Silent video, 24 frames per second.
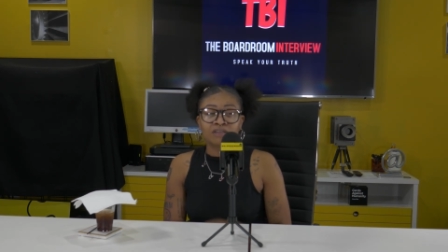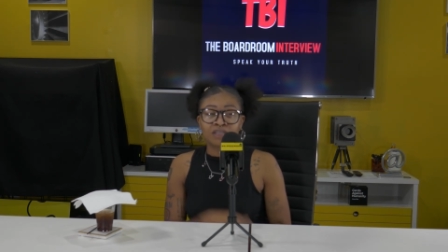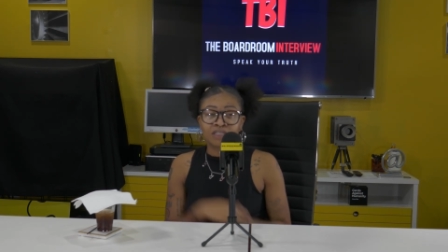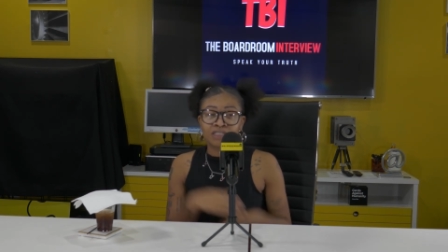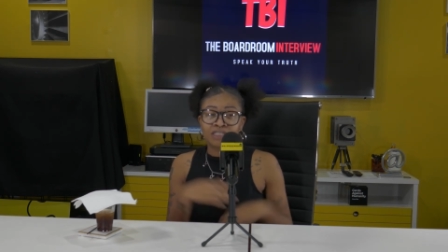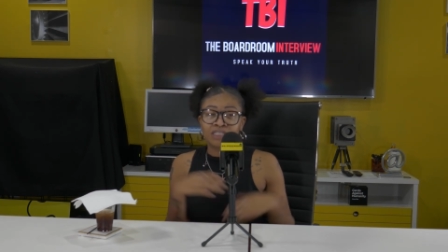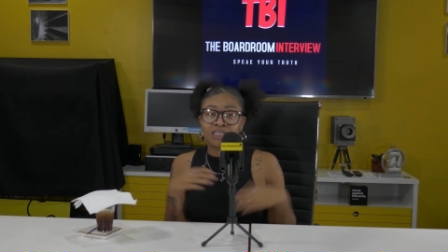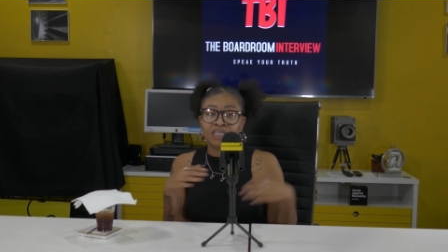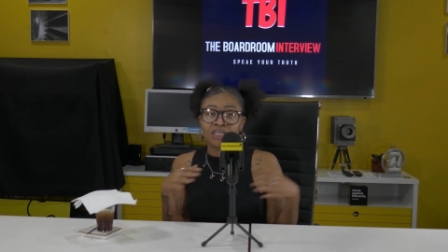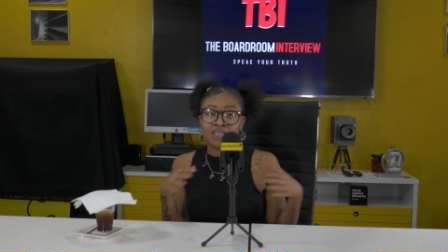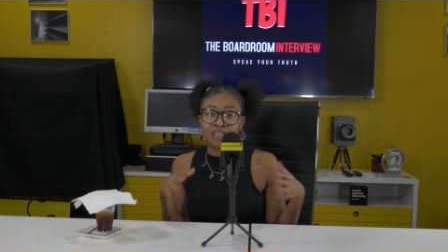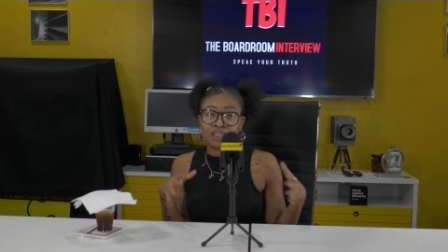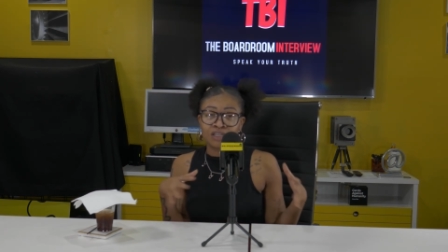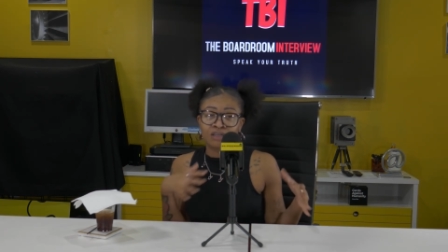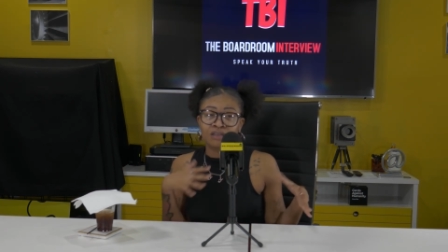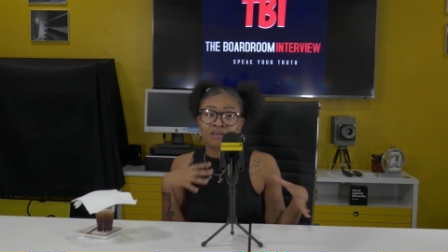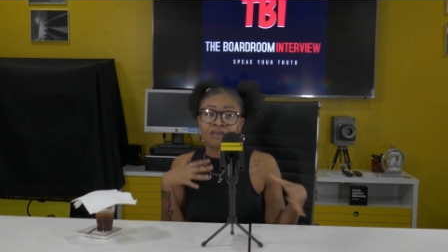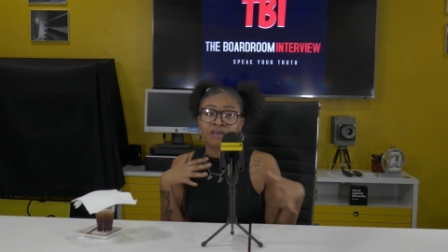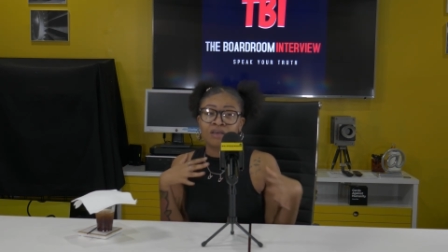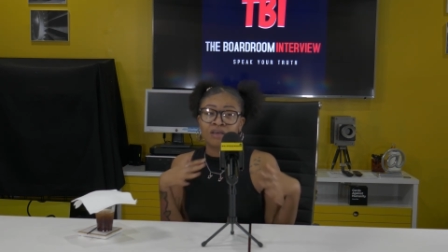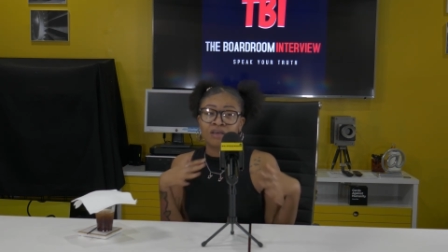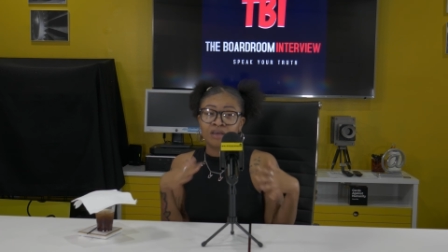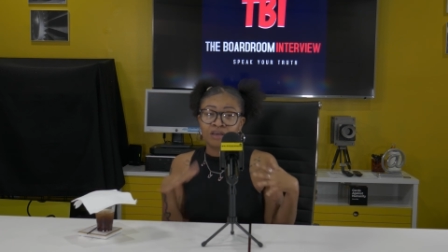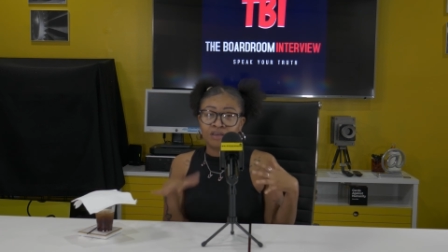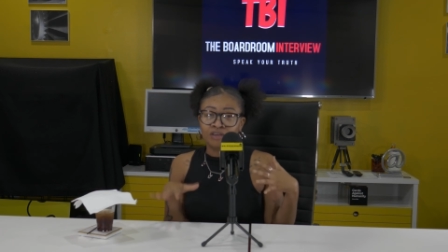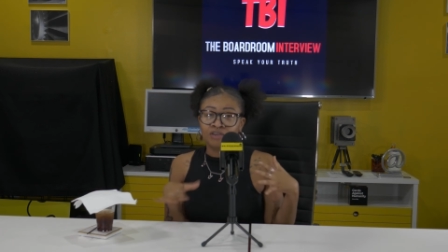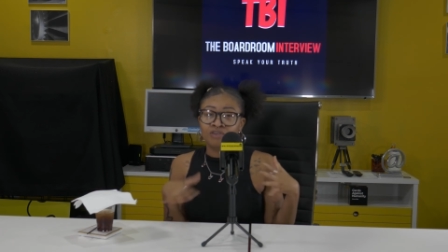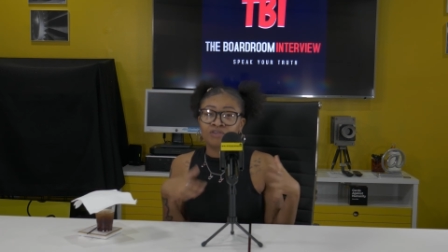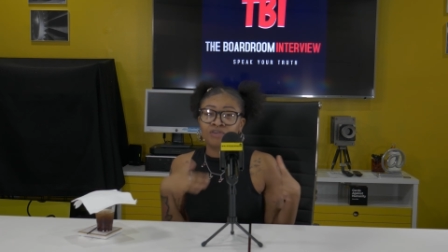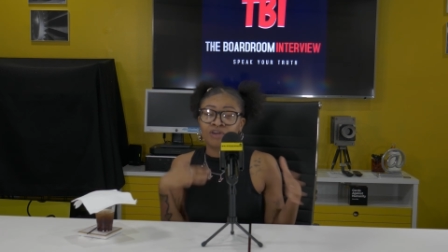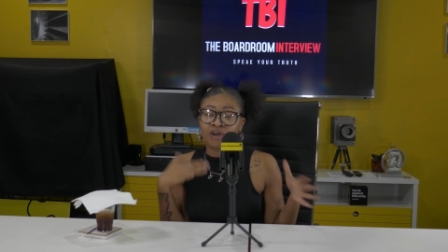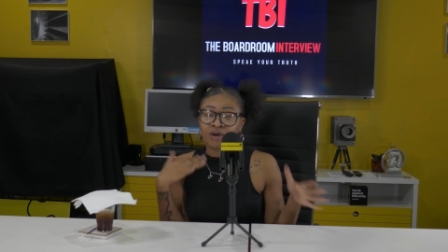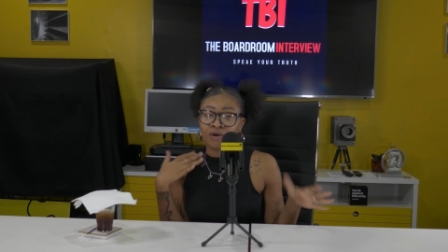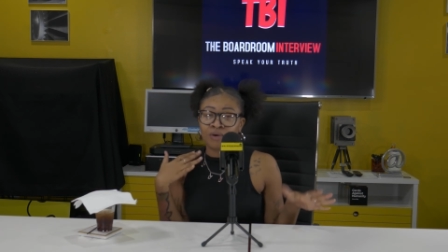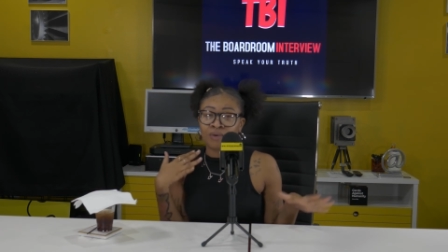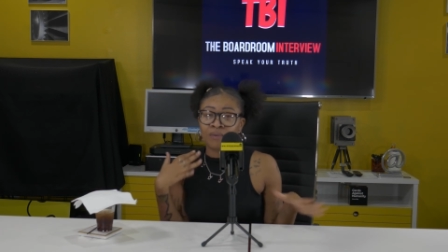attend, you
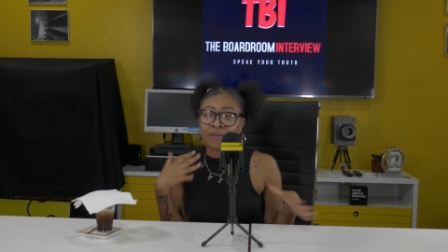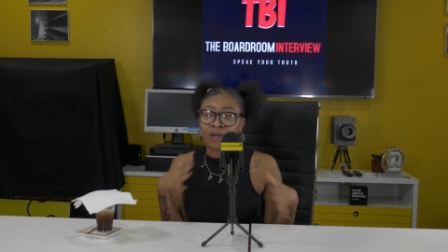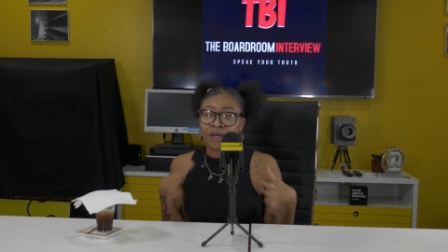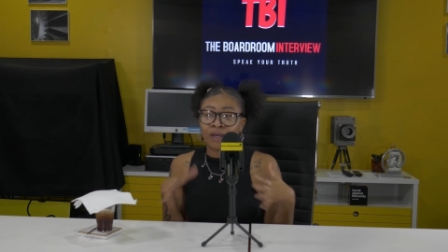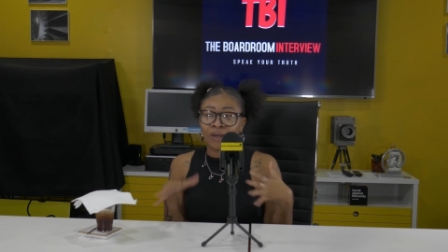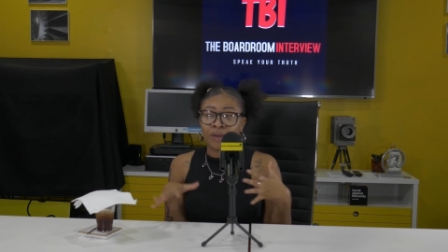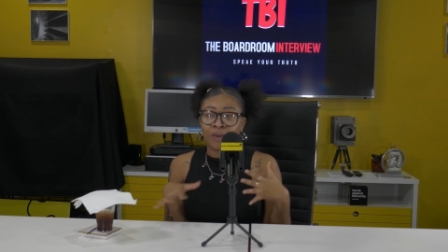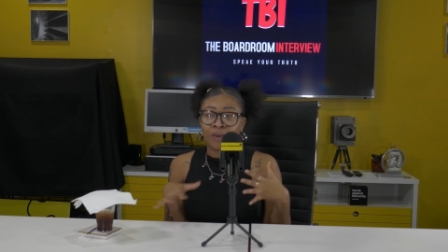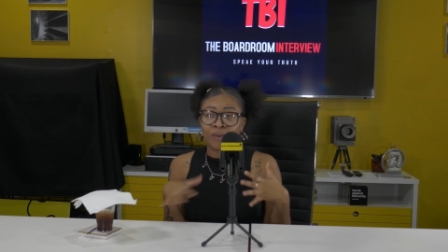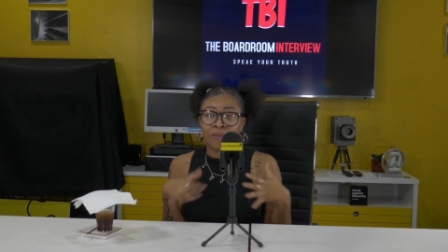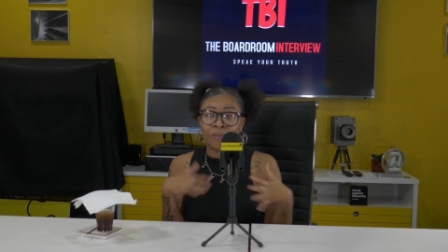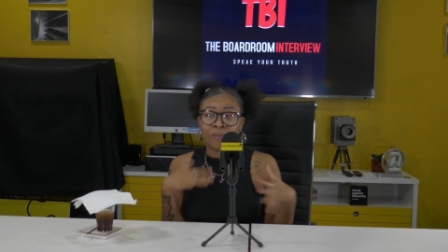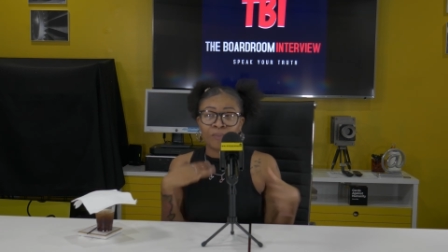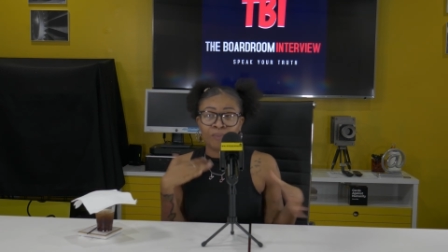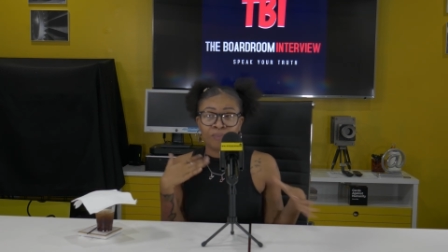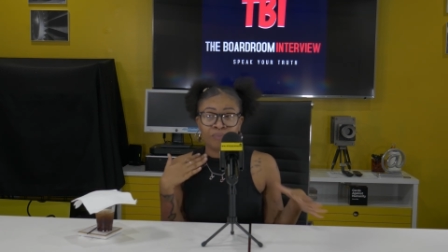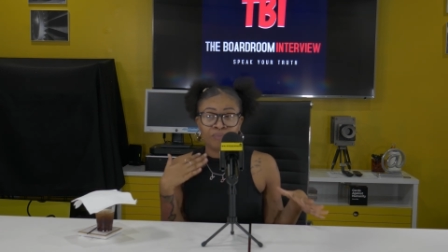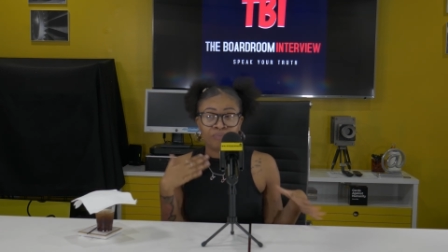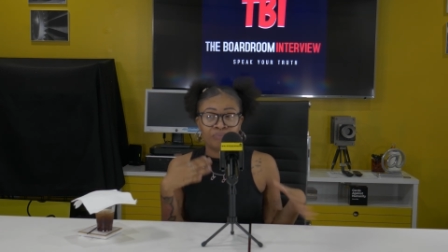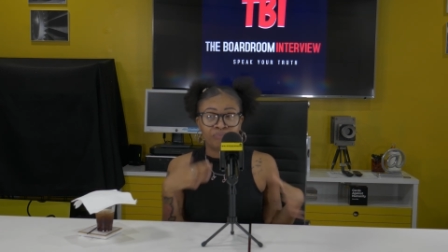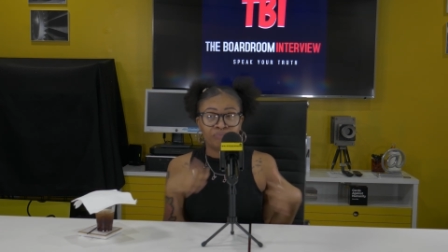know, um,